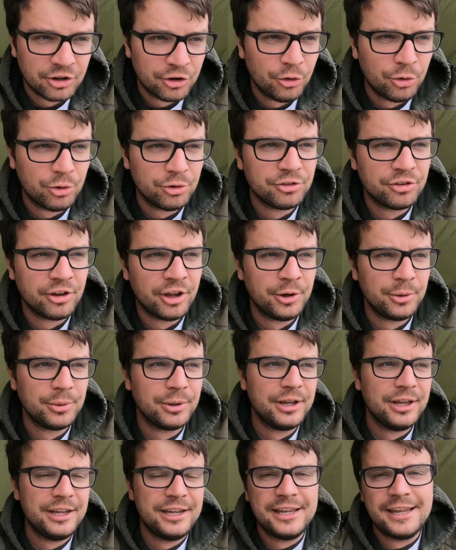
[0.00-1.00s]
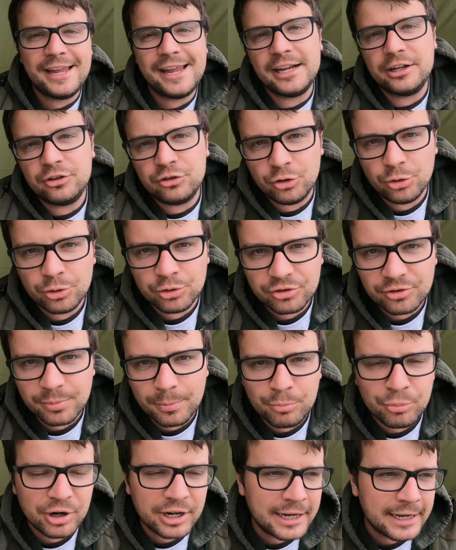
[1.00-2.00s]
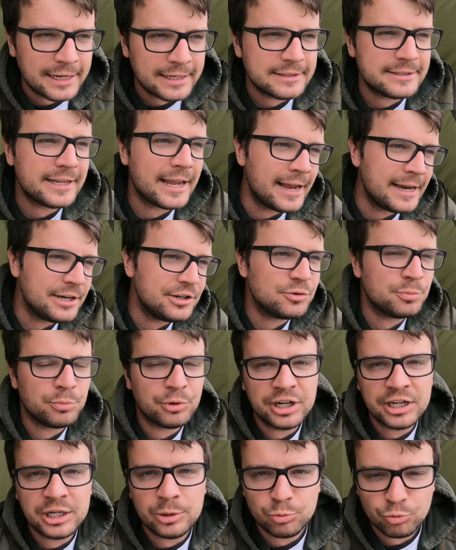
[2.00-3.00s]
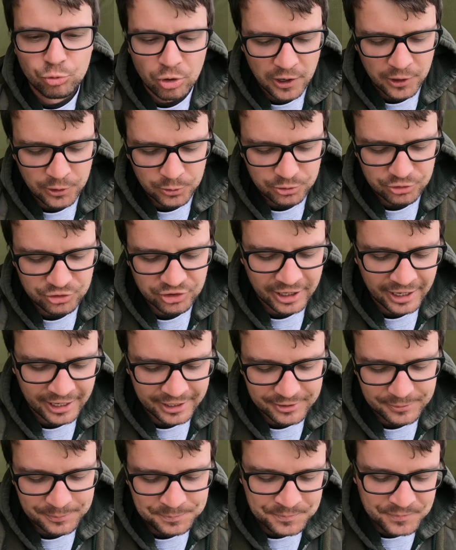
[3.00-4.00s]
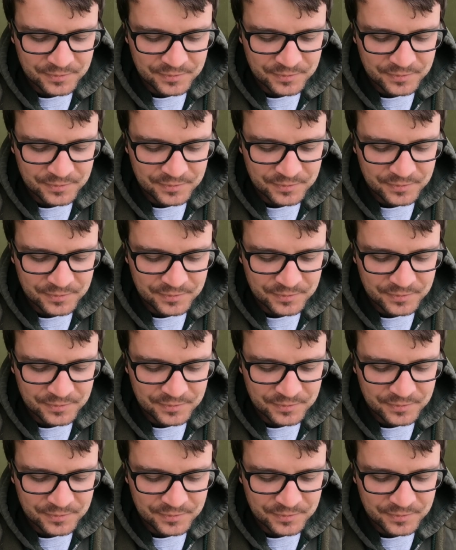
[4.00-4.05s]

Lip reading: And also it does bring in tench, bream, roach, and